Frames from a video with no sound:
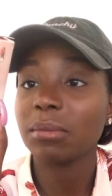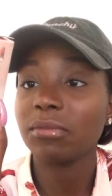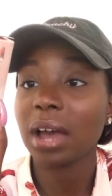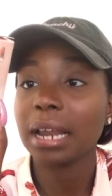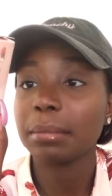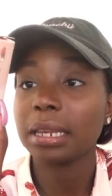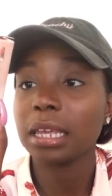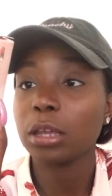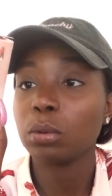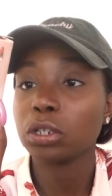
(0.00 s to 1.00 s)
some vitamin
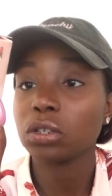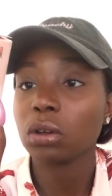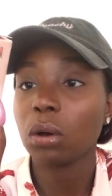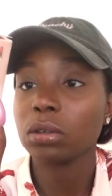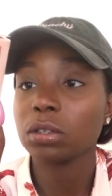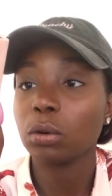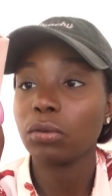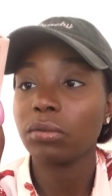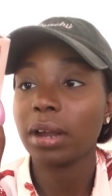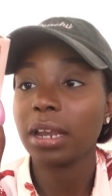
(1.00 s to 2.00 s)
E, which is also
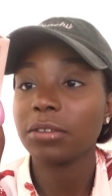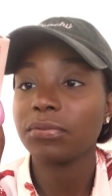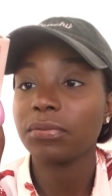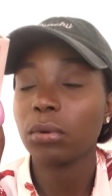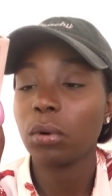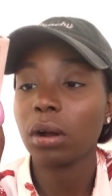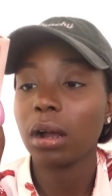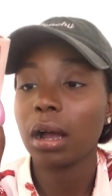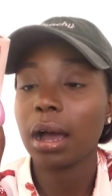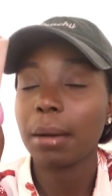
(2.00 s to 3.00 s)
great
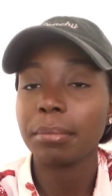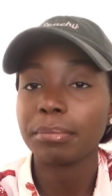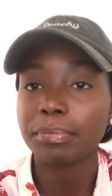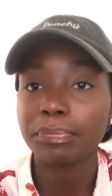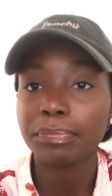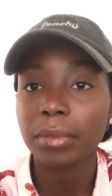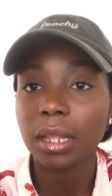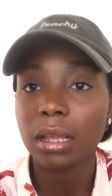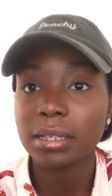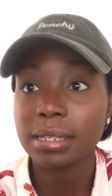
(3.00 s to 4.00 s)
for um,
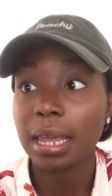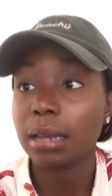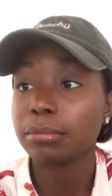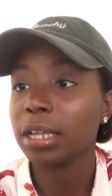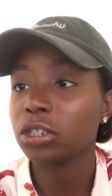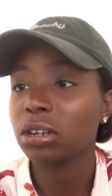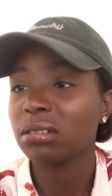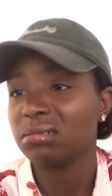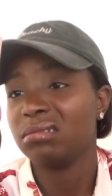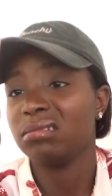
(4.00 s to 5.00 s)
skin
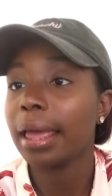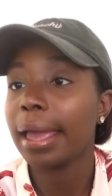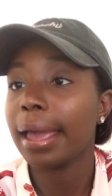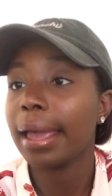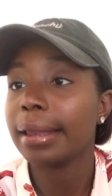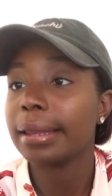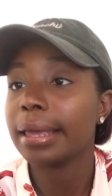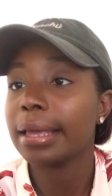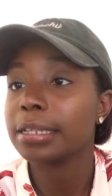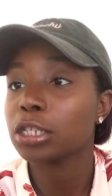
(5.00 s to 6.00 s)
nature, and
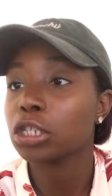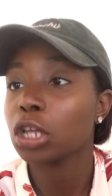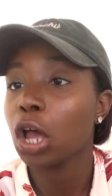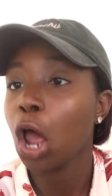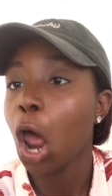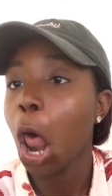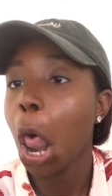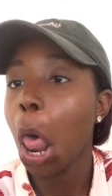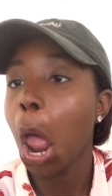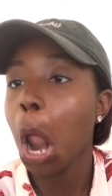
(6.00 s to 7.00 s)
it's
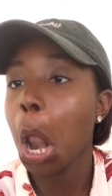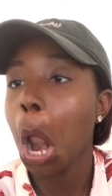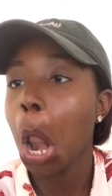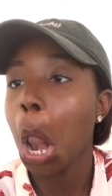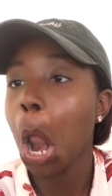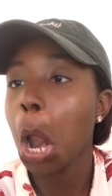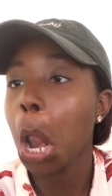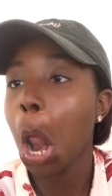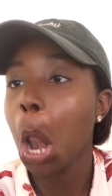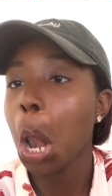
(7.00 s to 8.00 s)
la, la, la,
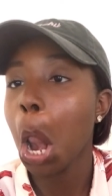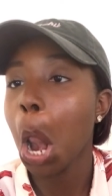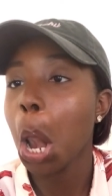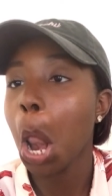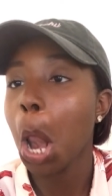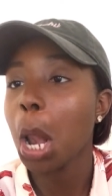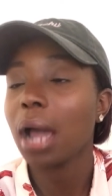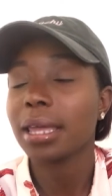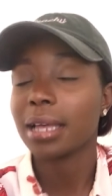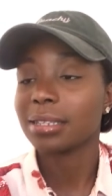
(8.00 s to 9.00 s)
la, la,
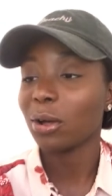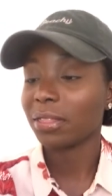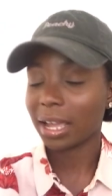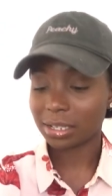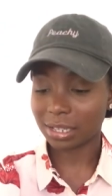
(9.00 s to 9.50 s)
la, yeah, all that good